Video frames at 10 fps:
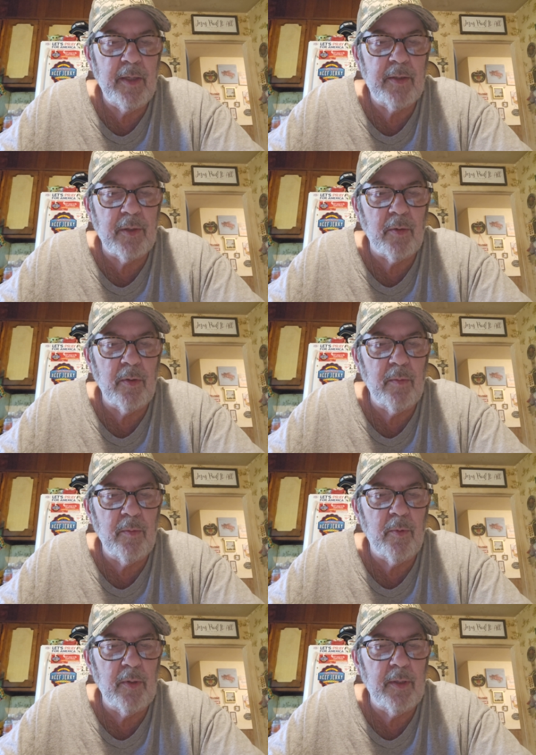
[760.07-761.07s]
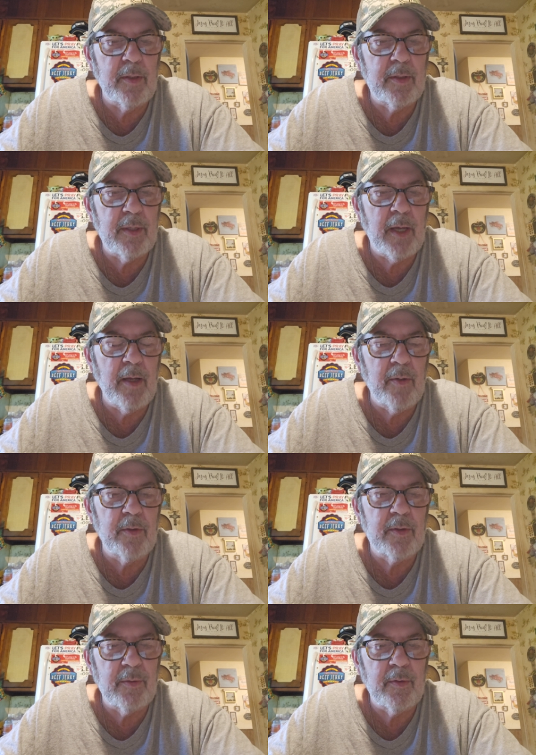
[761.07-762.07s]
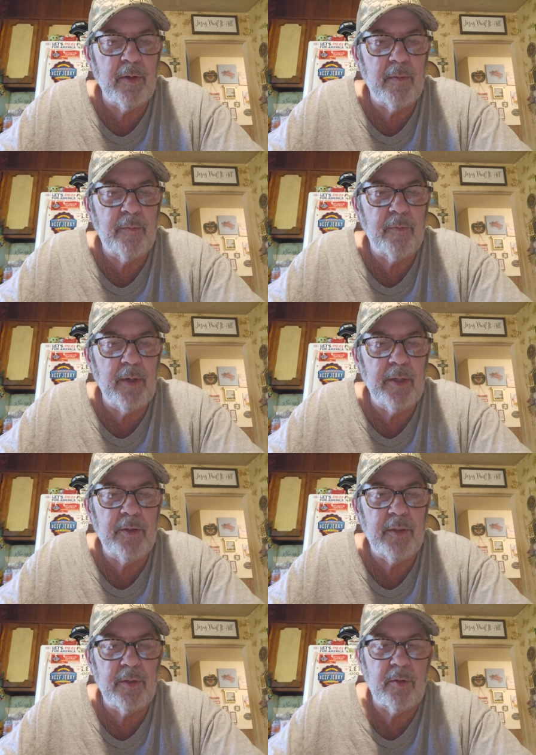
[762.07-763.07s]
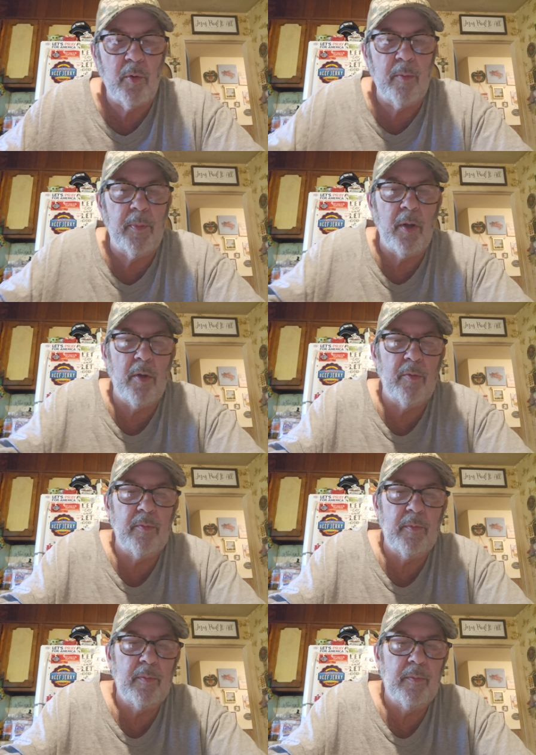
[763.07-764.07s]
is the only one that sounds uh, French is Sorbonne.